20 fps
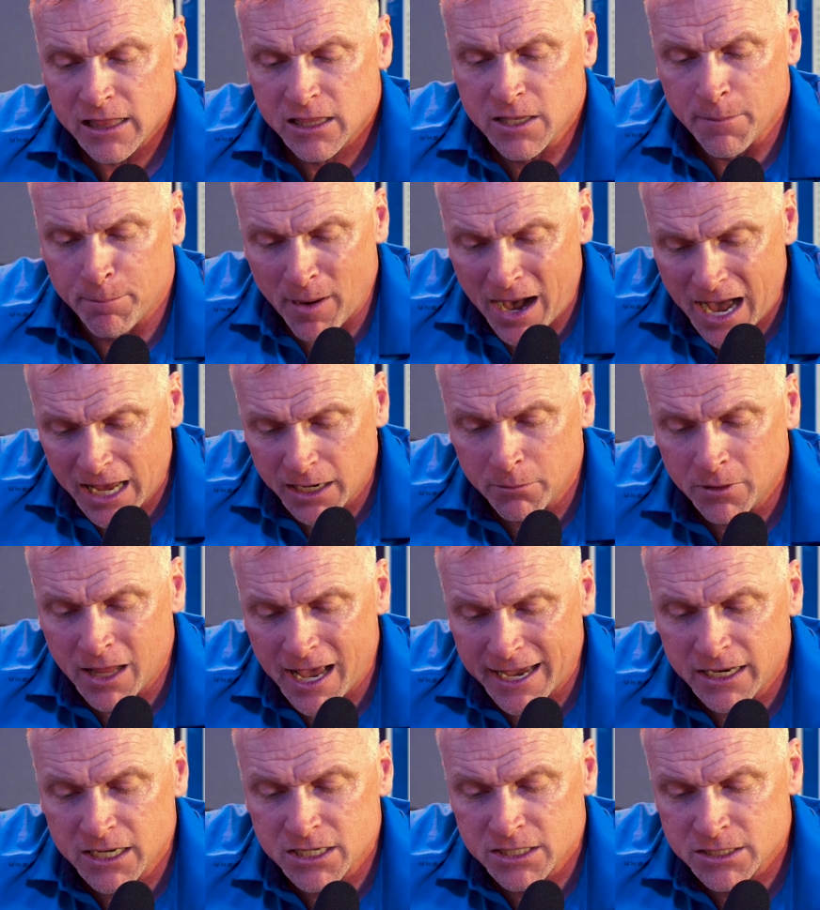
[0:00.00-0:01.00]
The bottom
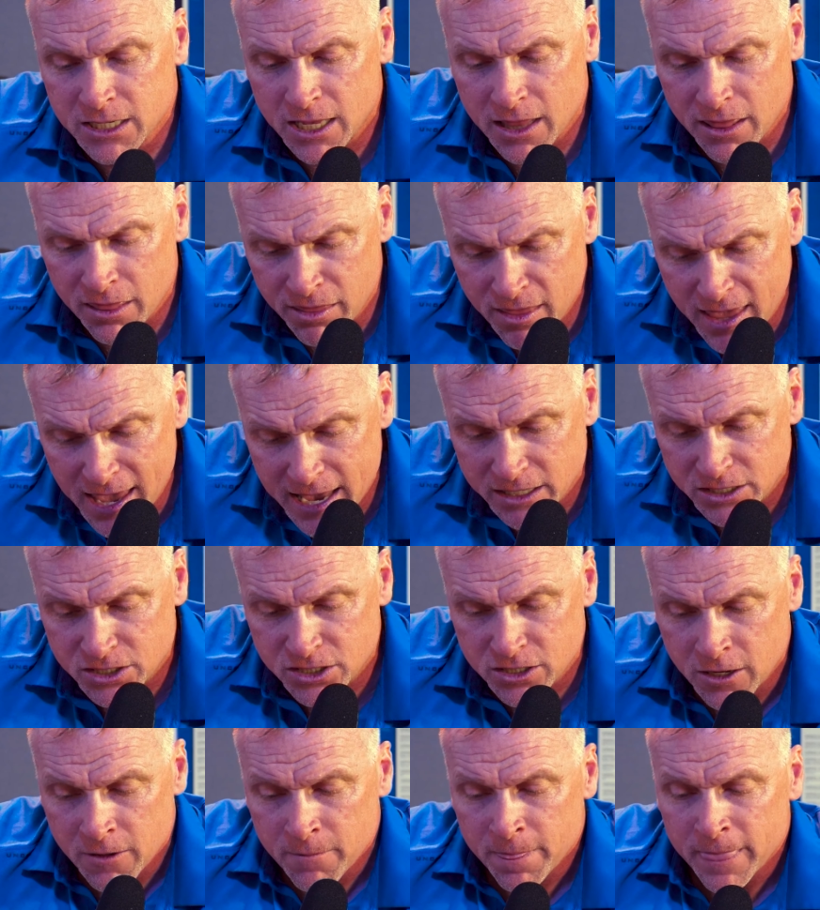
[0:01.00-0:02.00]
line is
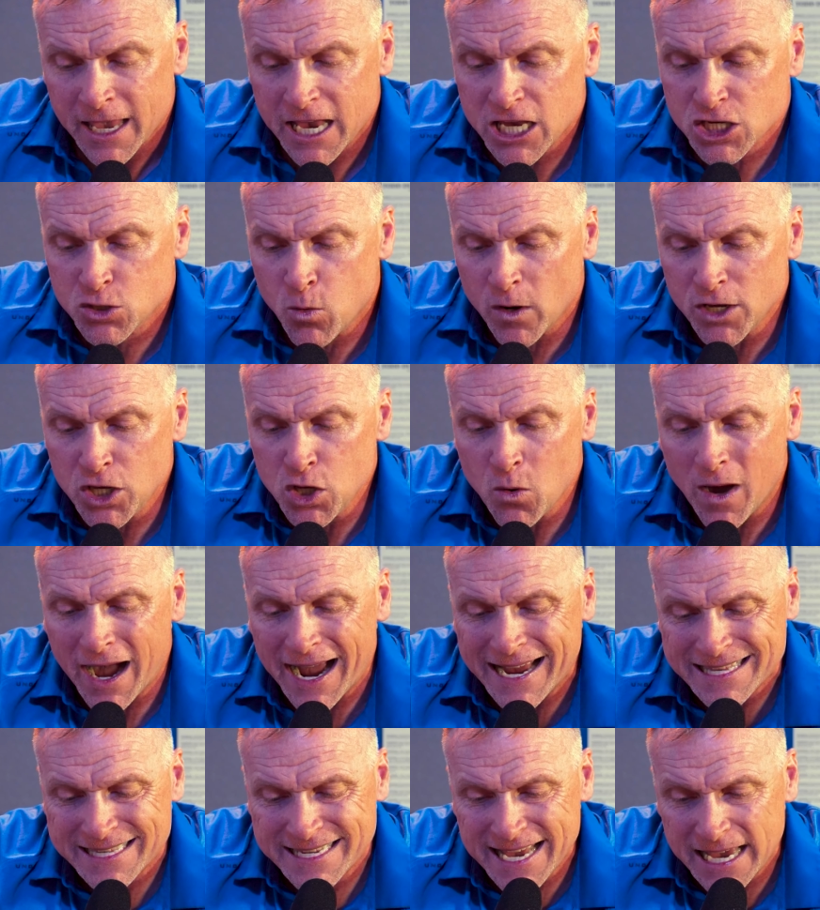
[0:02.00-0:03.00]
this is when you
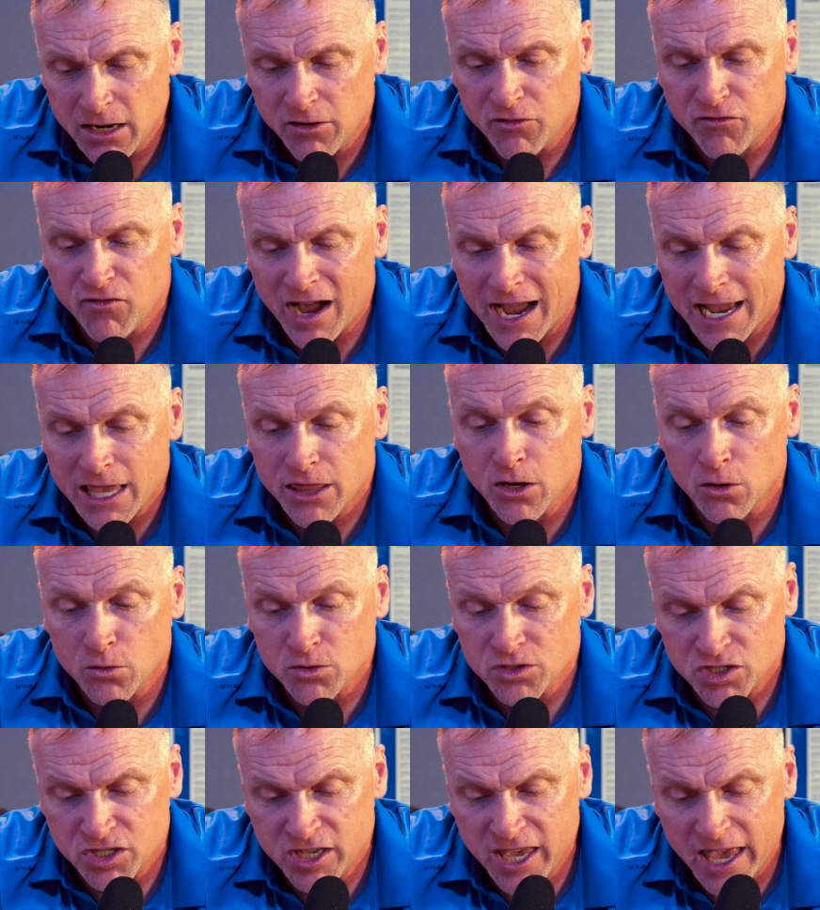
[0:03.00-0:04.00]
identify
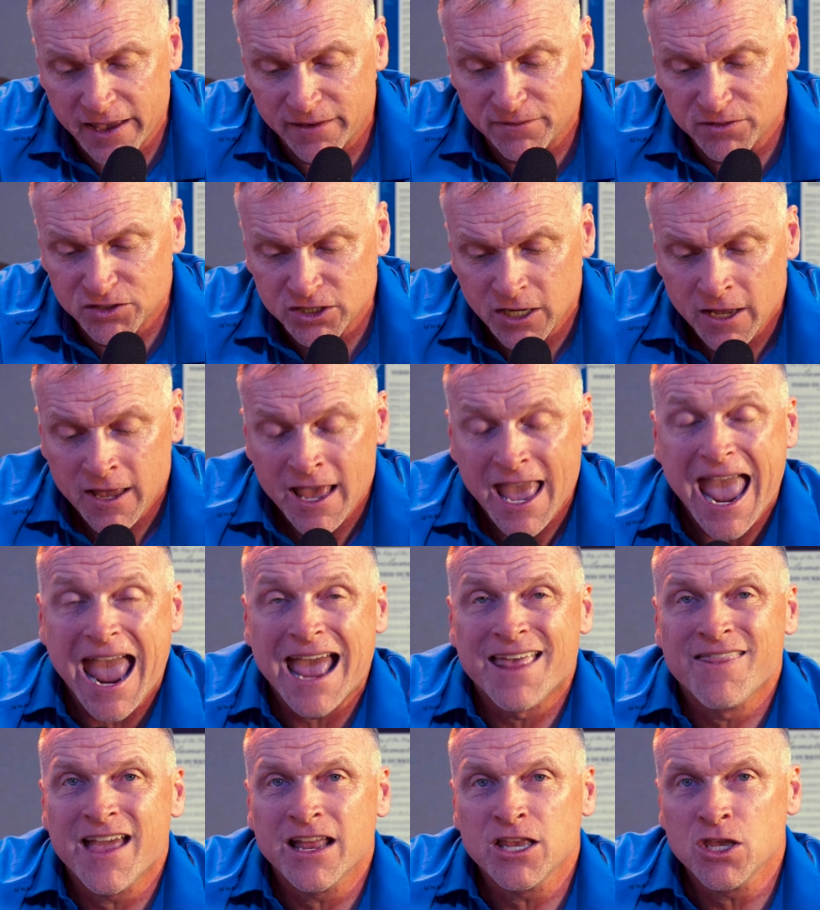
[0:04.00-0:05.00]
those gifts
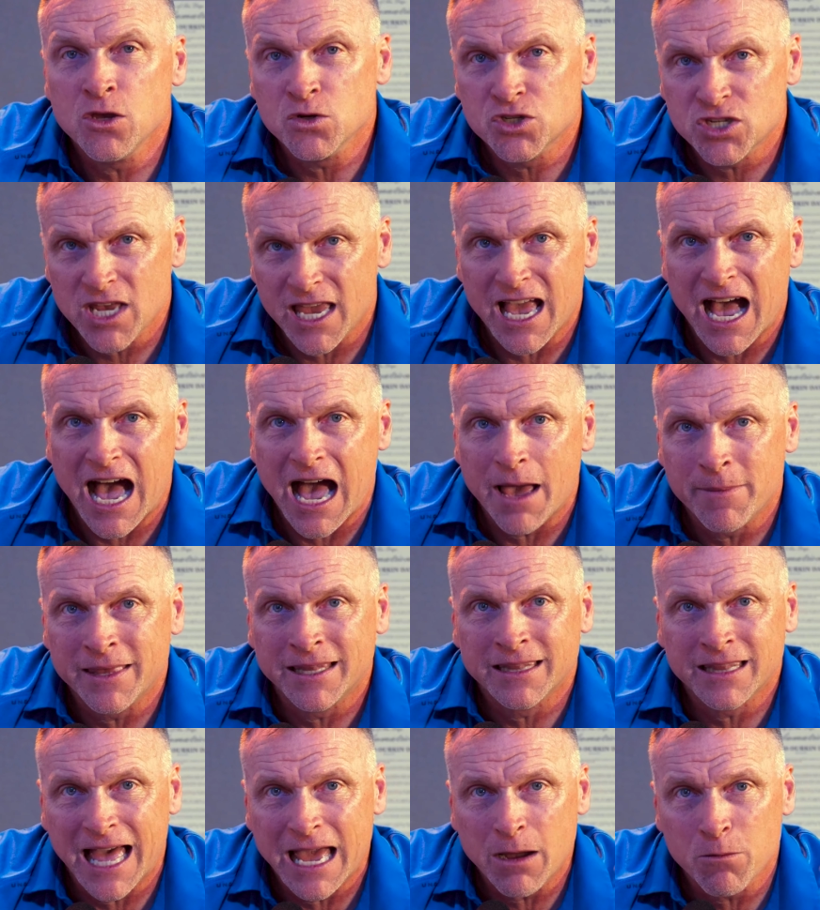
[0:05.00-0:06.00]
and then you say, I'm
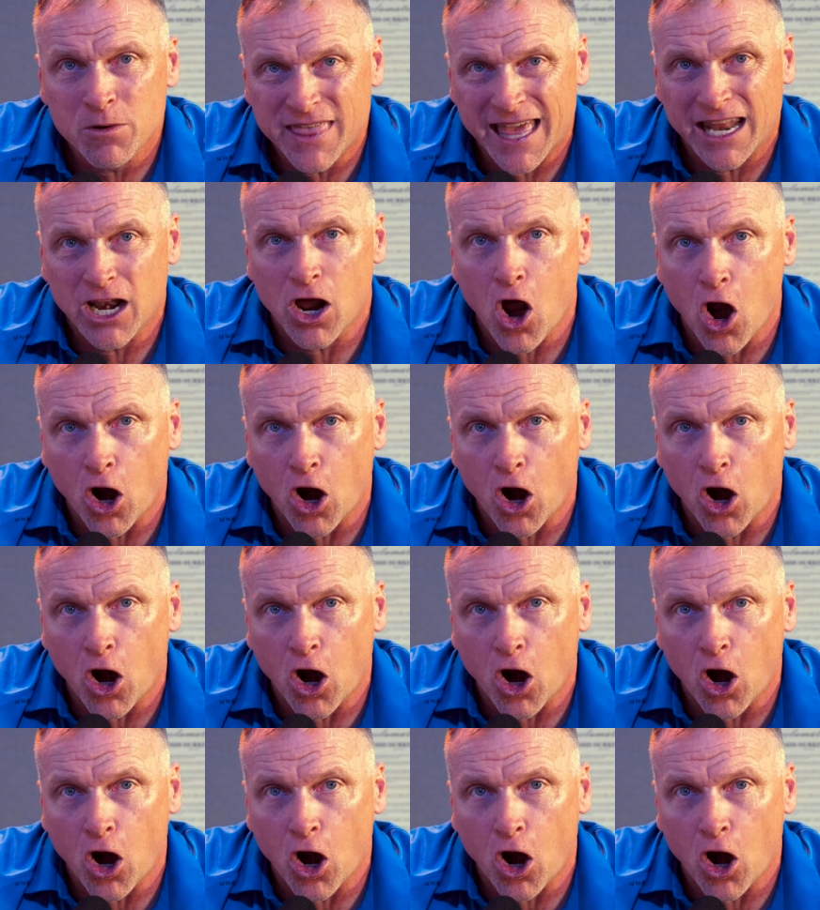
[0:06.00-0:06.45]
in line with that.